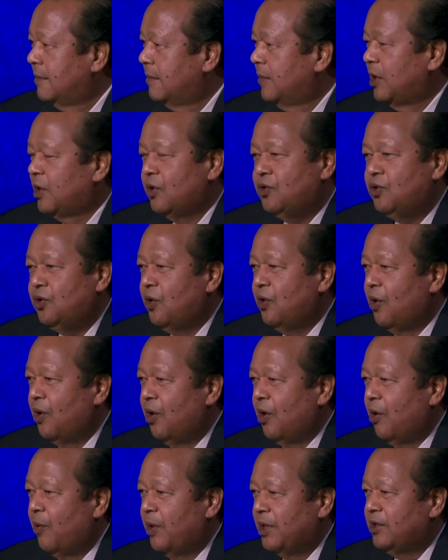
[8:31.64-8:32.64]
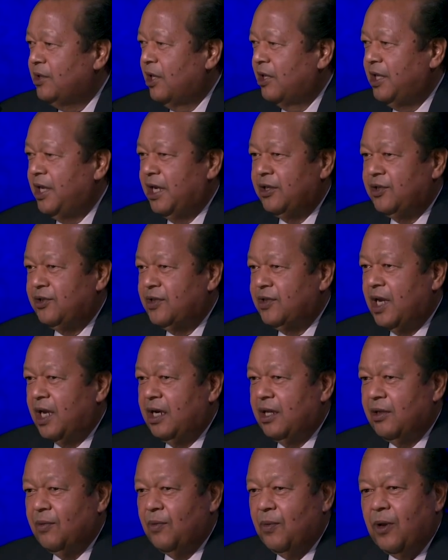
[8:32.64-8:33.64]
Because you don't know what's on the other
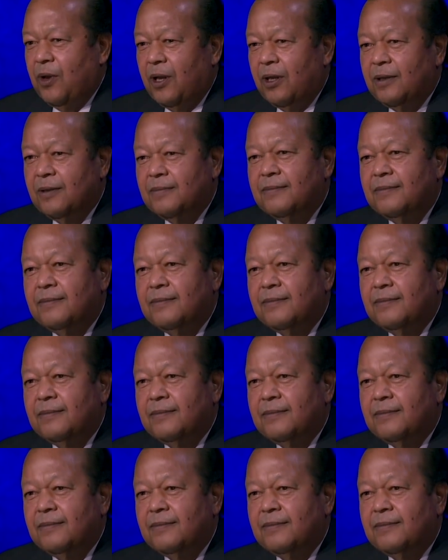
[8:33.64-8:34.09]
side of the wall.